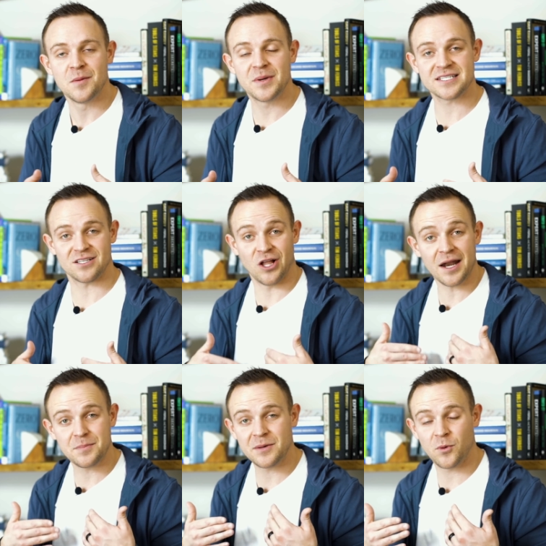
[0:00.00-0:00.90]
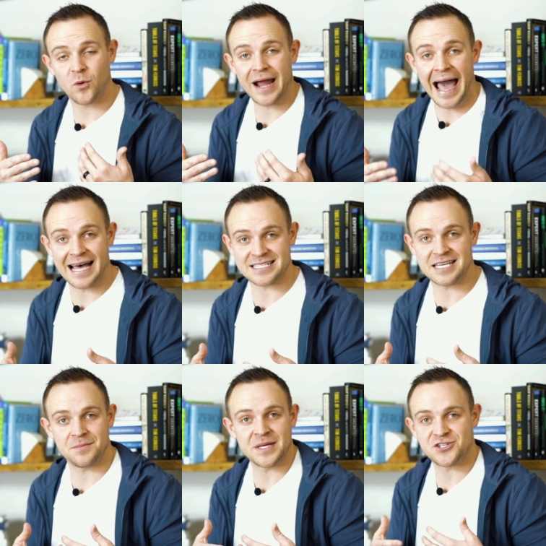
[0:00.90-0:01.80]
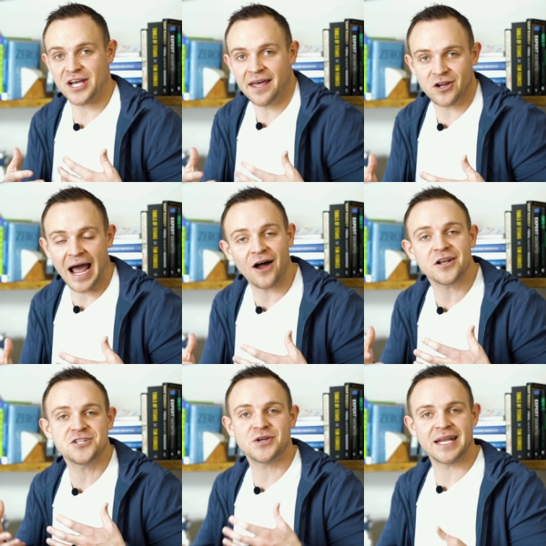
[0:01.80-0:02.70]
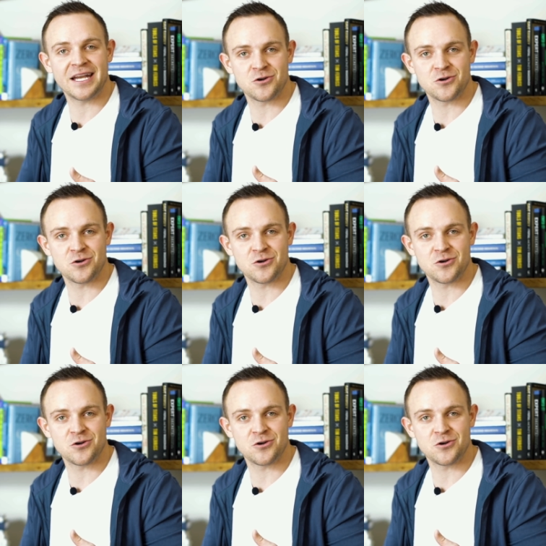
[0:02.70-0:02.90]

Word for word: because a lot of people were asking me, Chandler, how did you get